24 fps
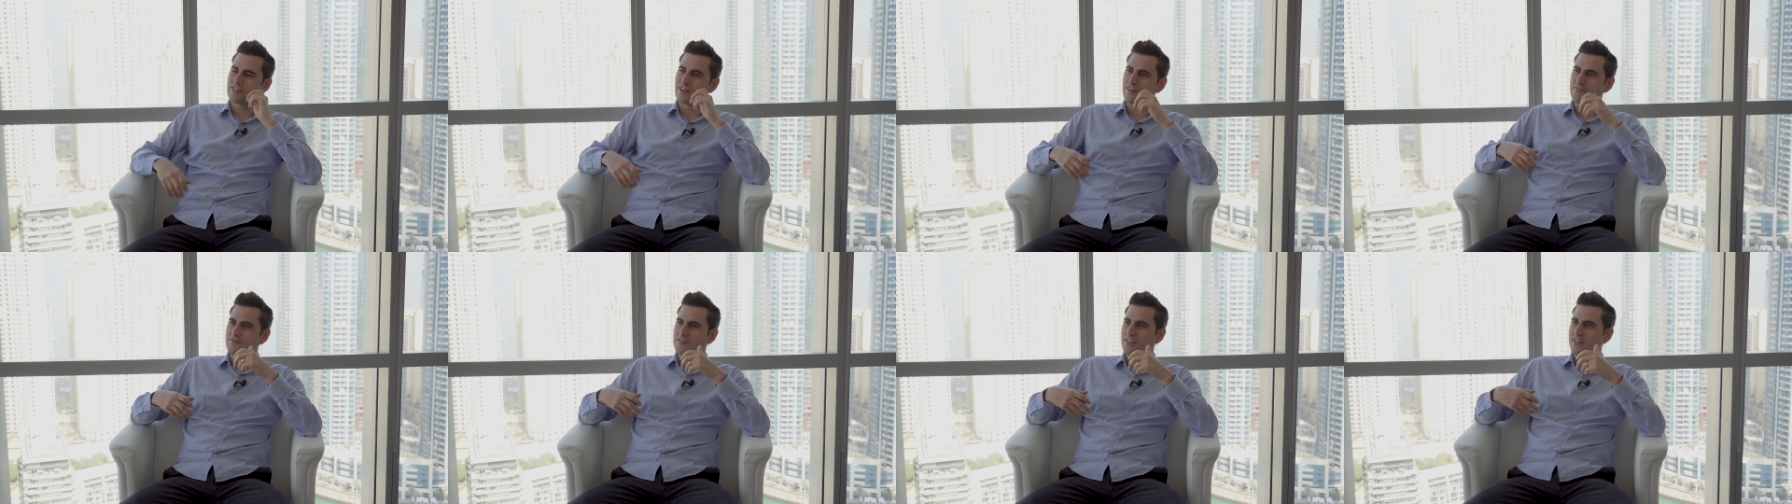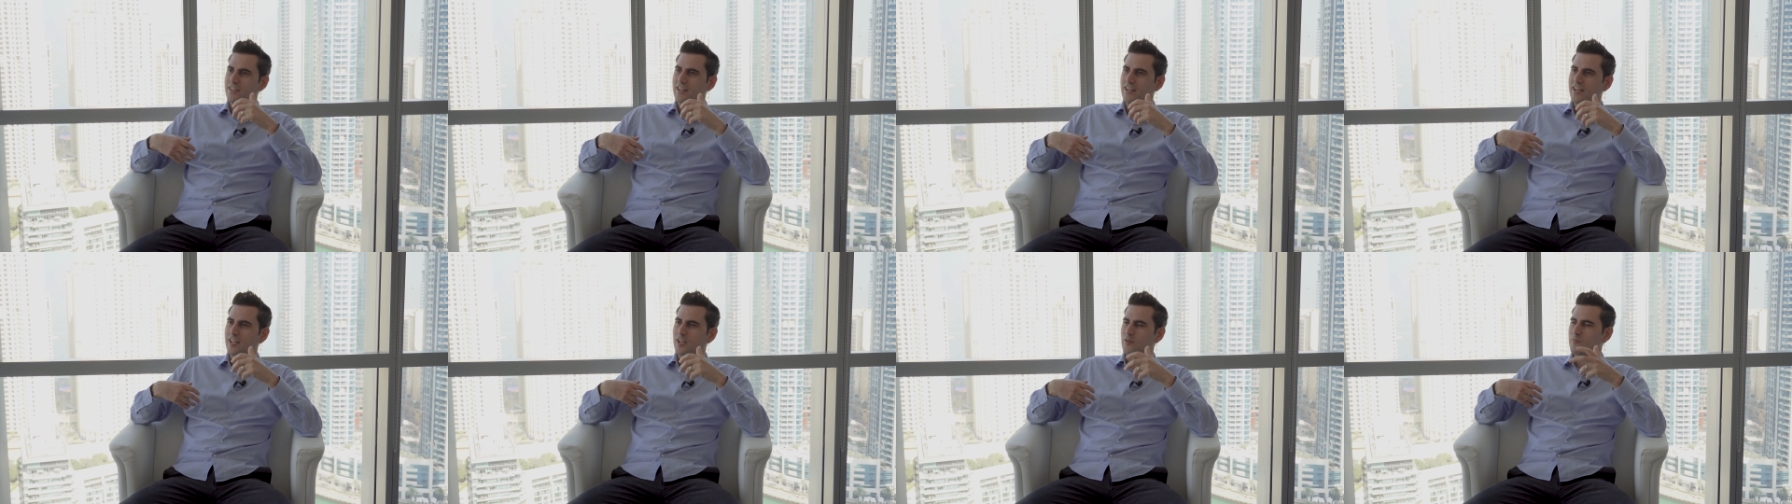
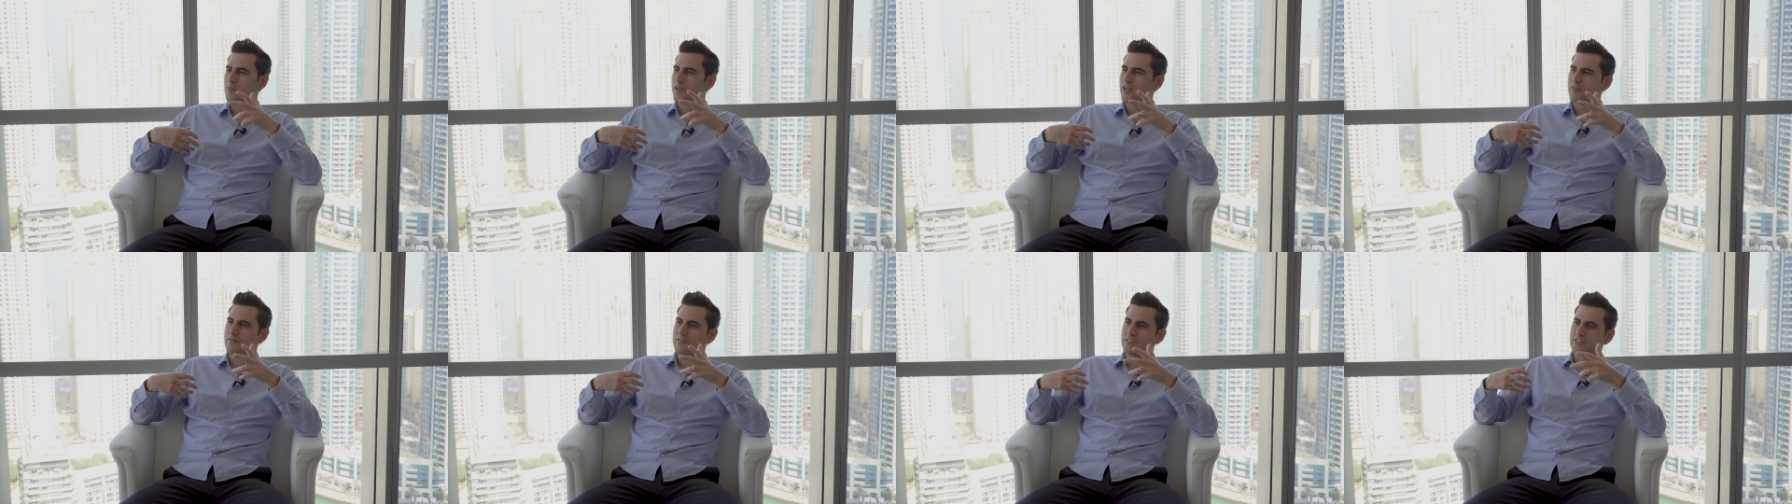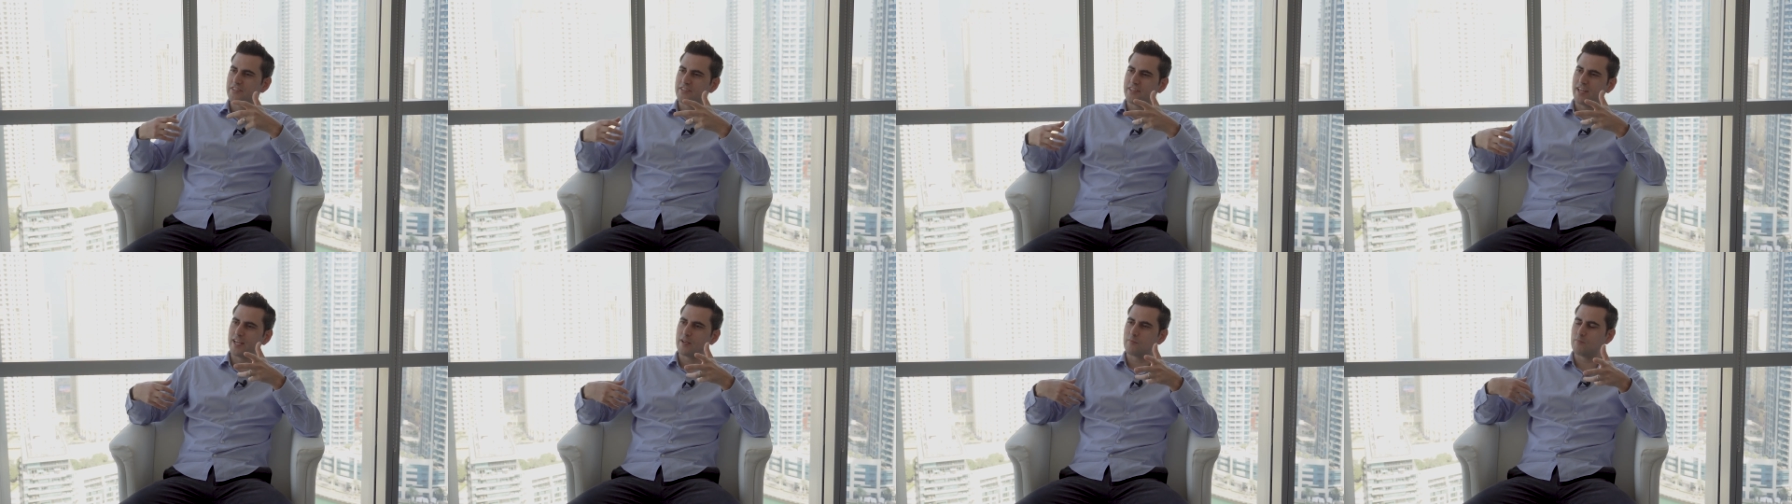often a little bit of a
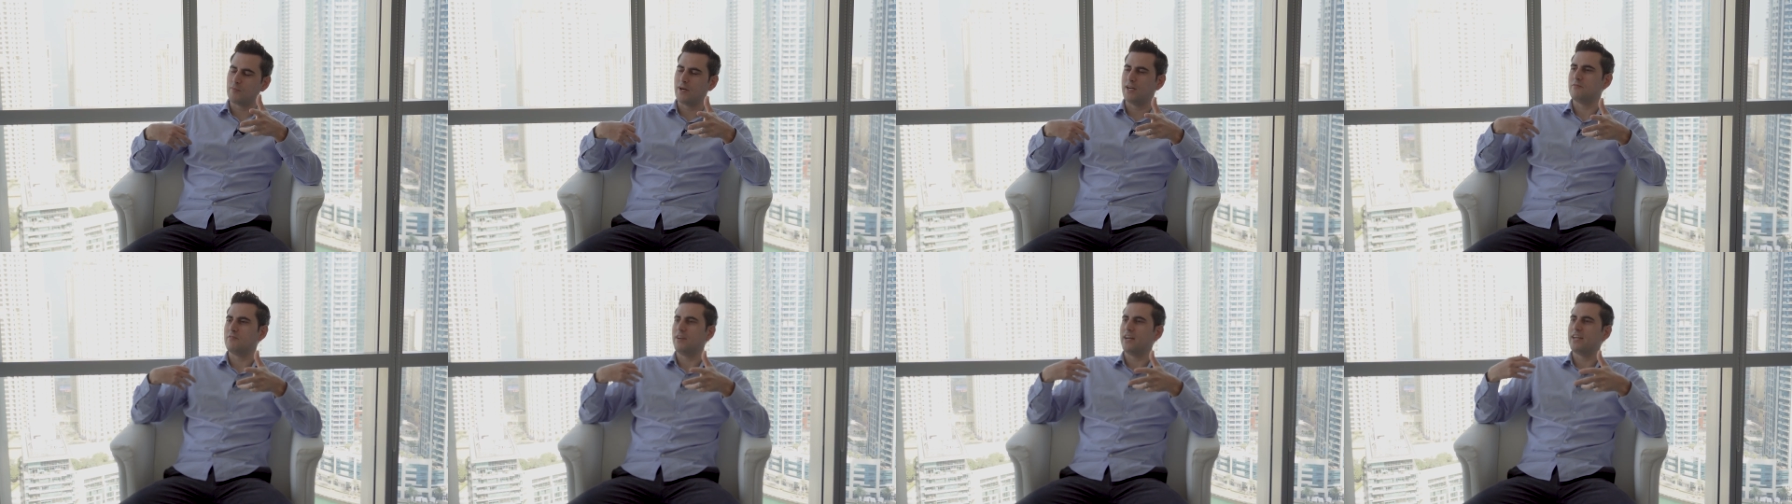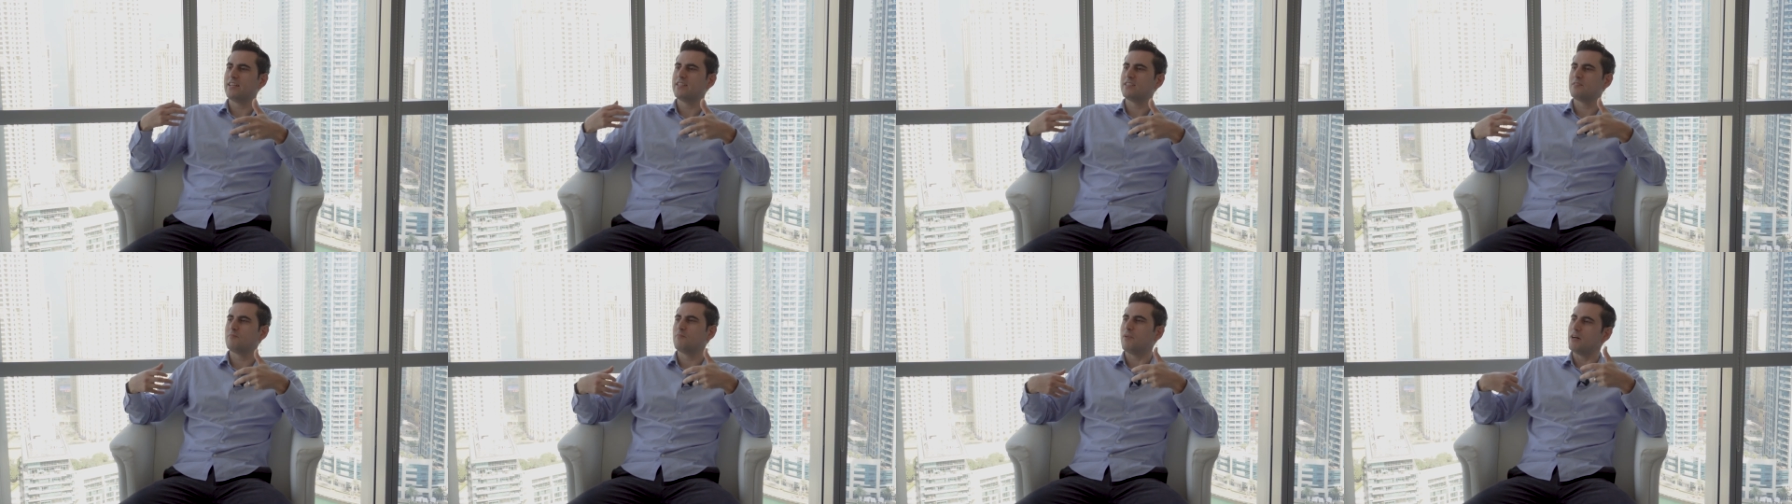stigma,
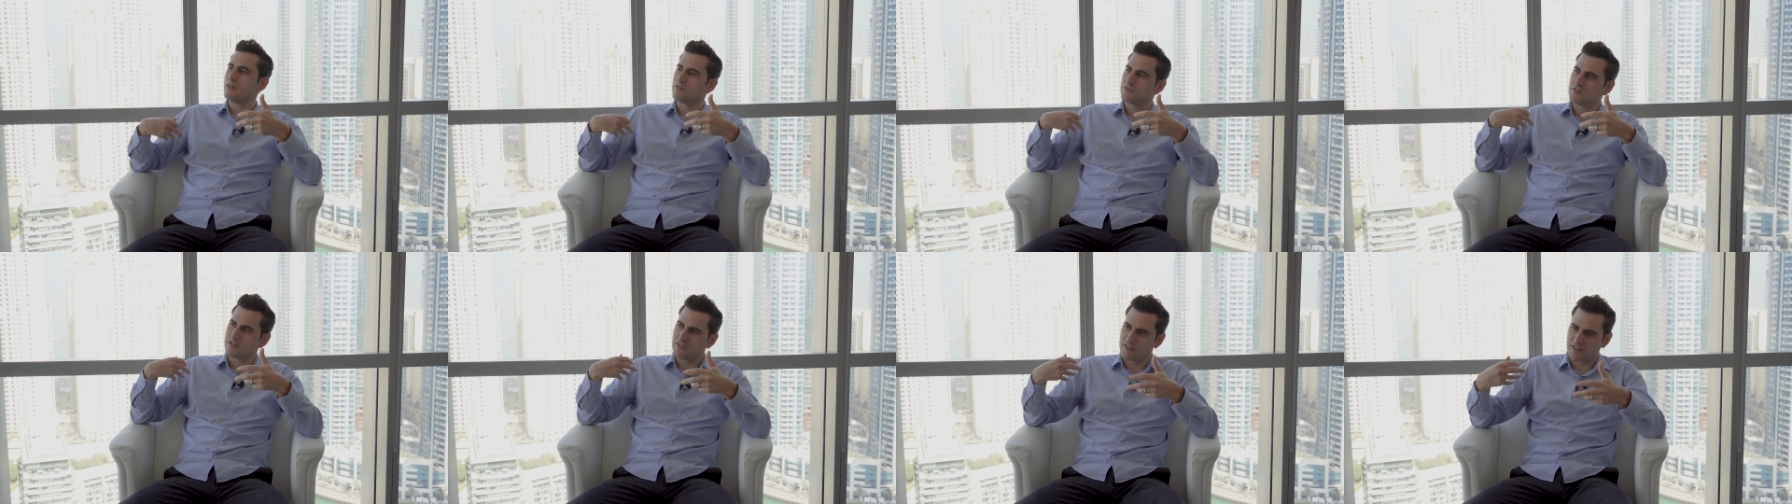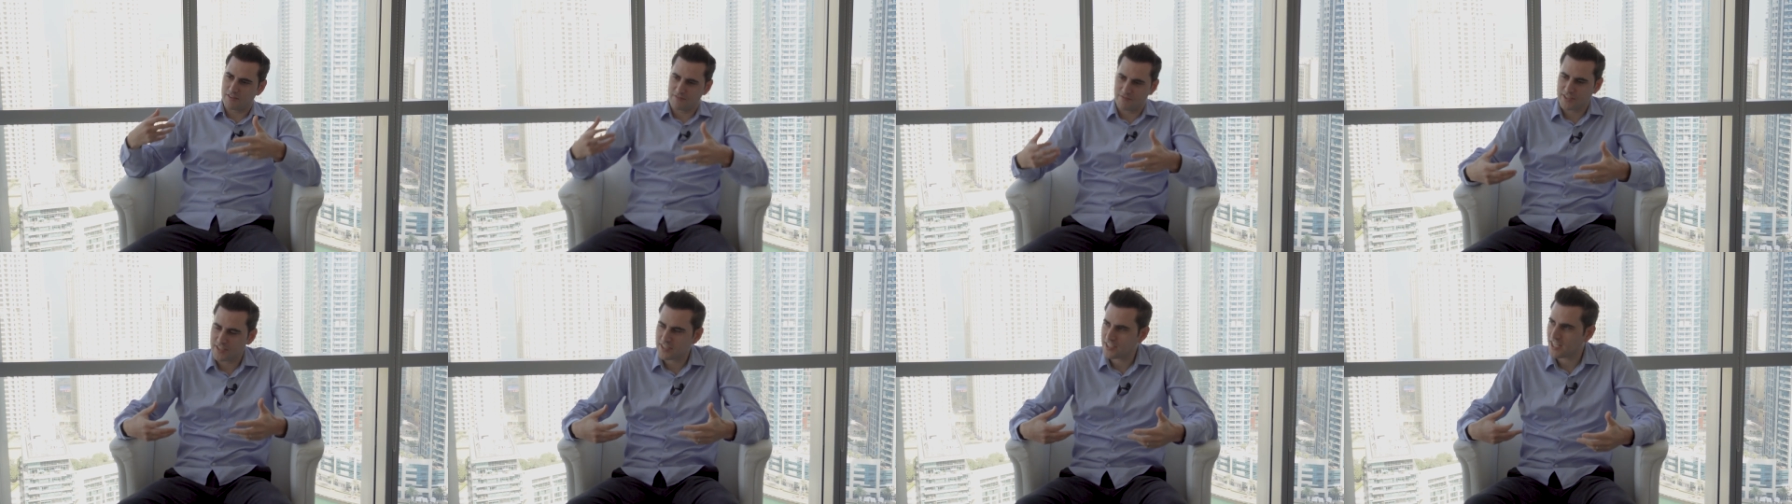right, about
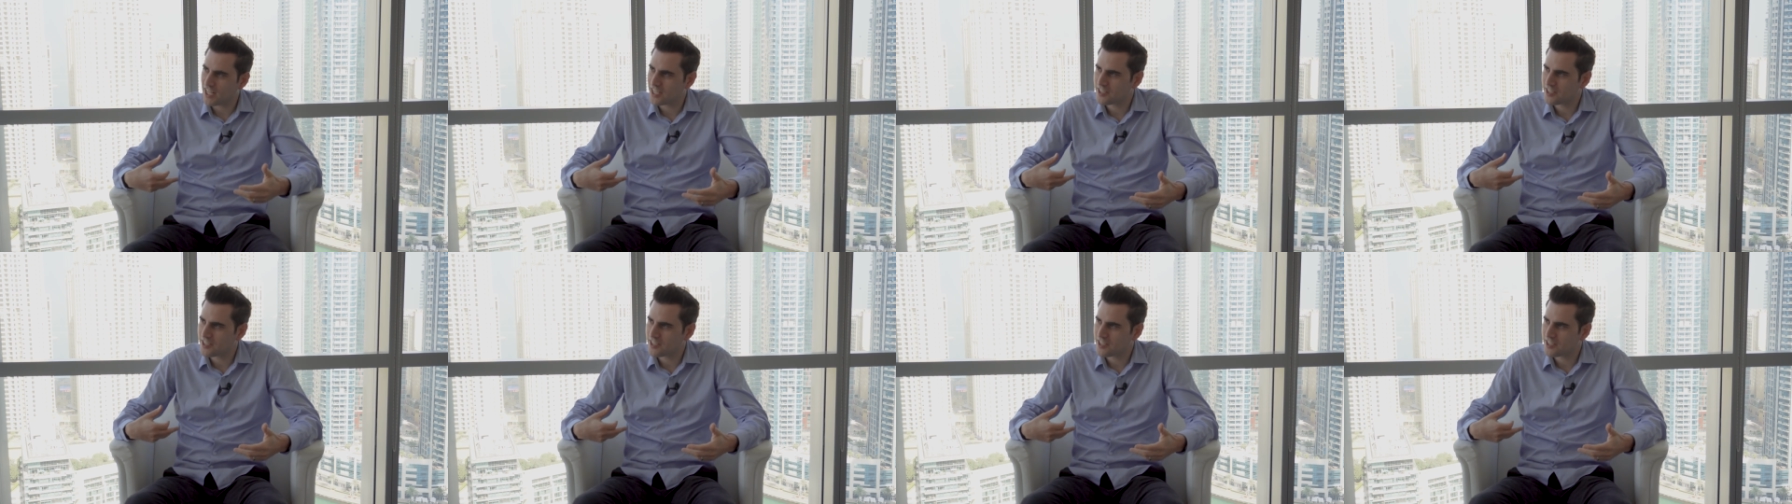servers.